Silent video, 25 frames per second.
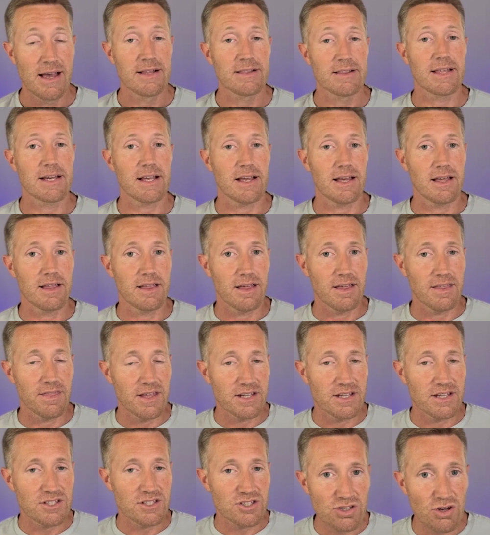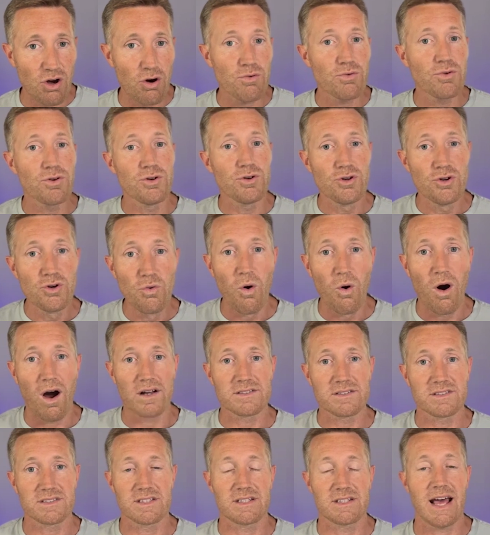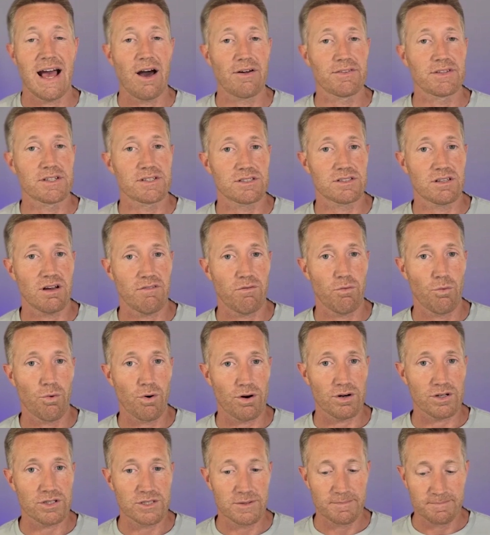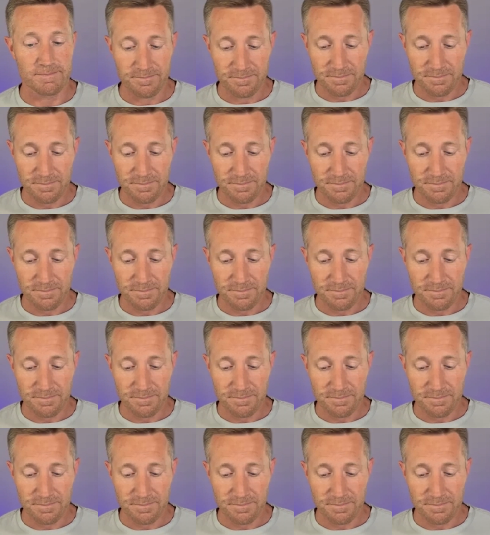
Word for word: Like it, it's so nuanced at how this stuff works.